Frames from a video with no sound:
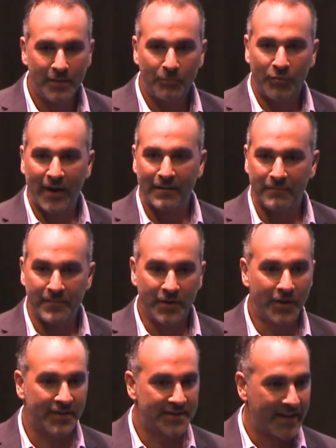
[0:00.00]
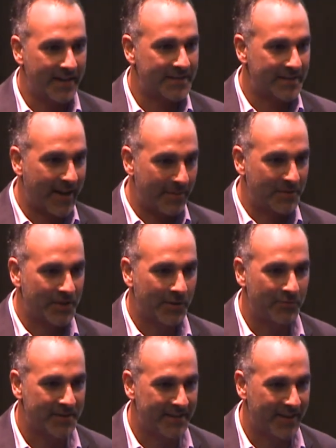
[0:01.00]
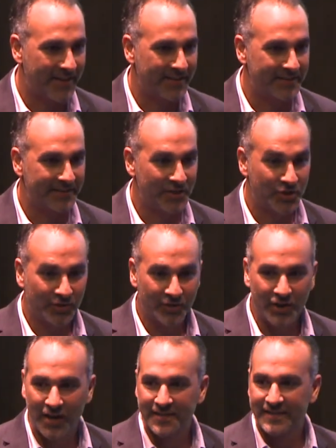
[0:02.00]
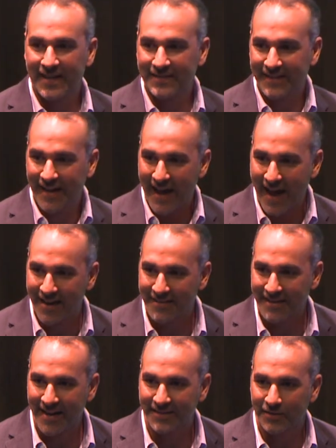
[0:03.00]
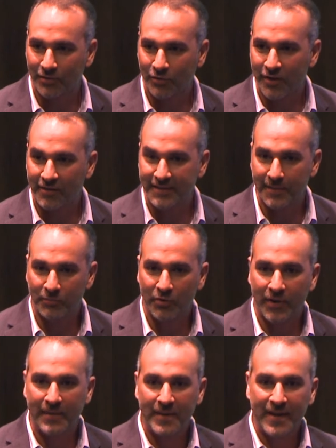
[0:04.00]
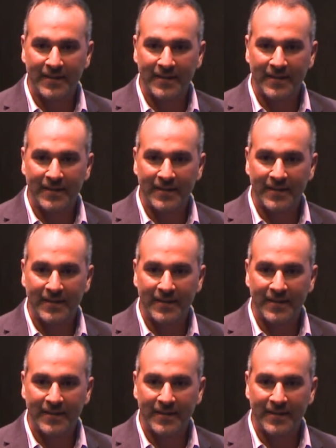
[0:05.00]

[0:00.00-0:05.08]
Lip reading: Prime, as Amazon was getting into digital content, they added that to the loyalty program.